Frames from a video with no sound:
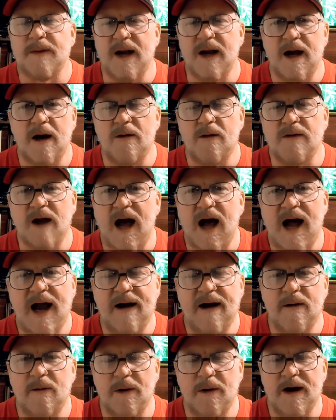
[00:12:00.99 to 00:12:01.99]

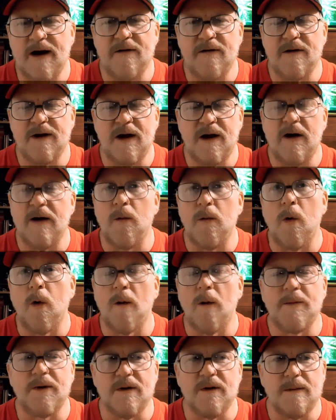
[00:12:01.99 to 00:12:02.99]
tight or whatever, and
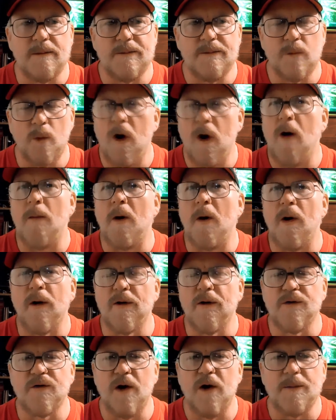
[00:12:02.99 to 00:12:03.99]
wore them to Walmart
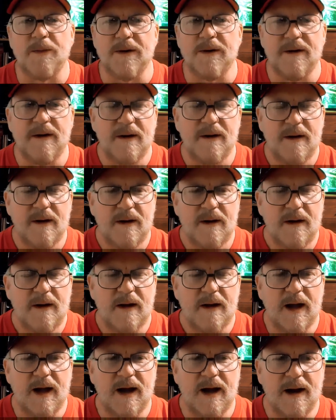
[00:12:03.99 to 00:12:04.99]
or something.
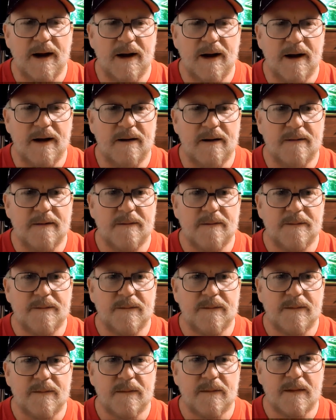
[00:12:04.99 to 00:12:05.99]

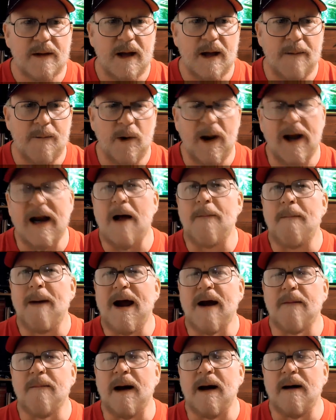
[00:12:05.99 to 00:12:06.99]
And when I got
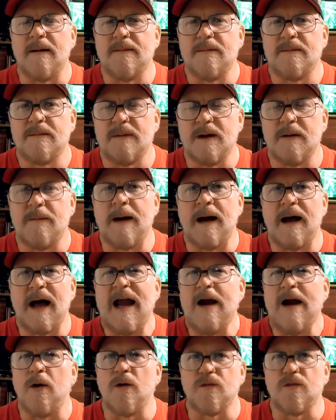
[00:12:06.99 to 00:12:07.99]
back, my
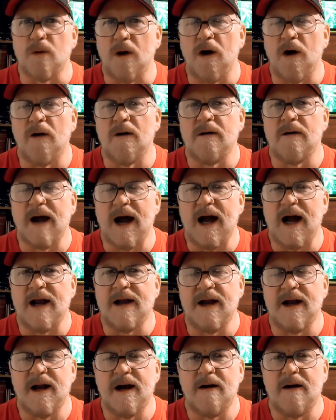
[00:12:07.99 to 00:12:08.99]
ankles were hurting kind
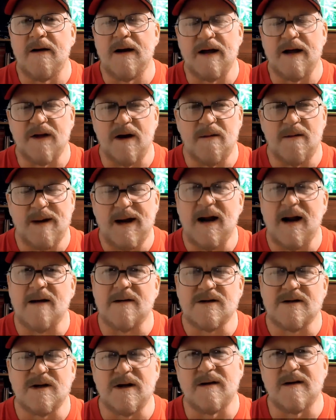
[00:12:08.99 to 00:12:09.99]
of, and I thought, man, I
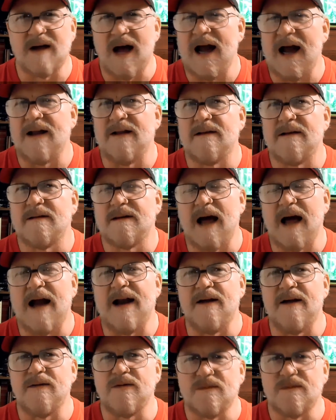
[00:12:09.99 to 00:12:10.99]
should have
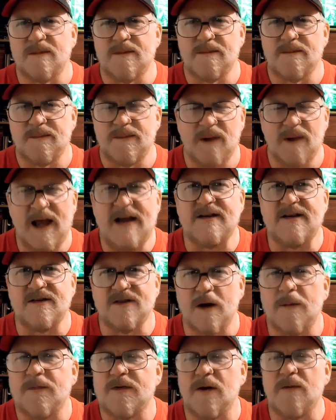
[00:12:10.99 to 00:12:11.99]
tied those
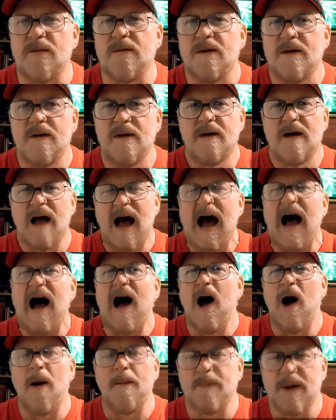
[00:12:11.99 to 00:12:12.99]
laces up so
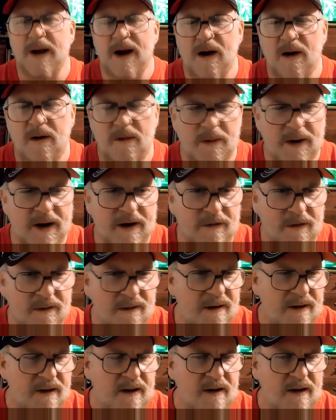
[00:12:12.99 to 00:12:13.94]
high up, whatever.